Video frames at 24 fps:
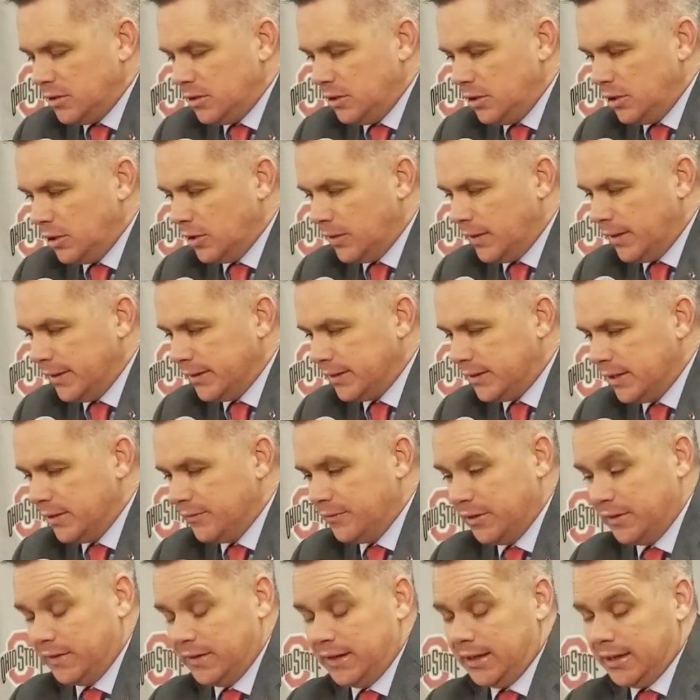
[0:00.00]
you know, I give
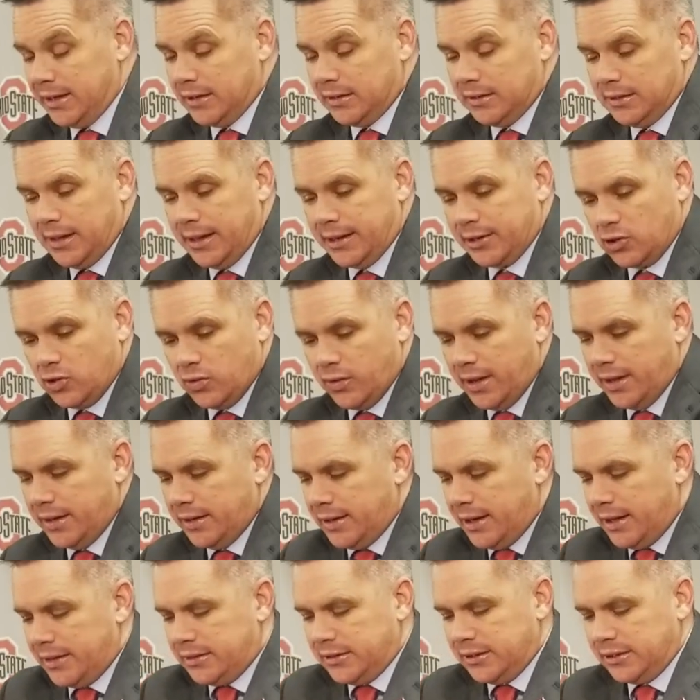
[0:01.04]
Indiana a lot of
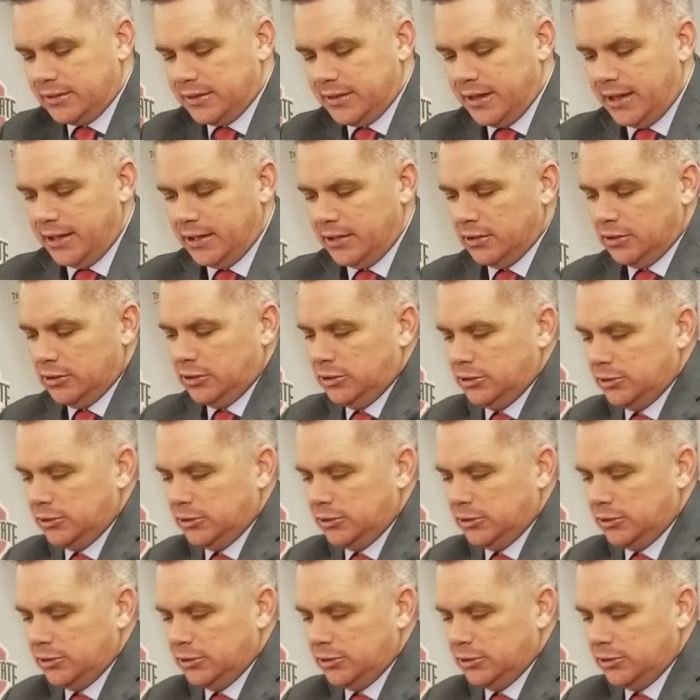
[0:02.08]
credit. I think they,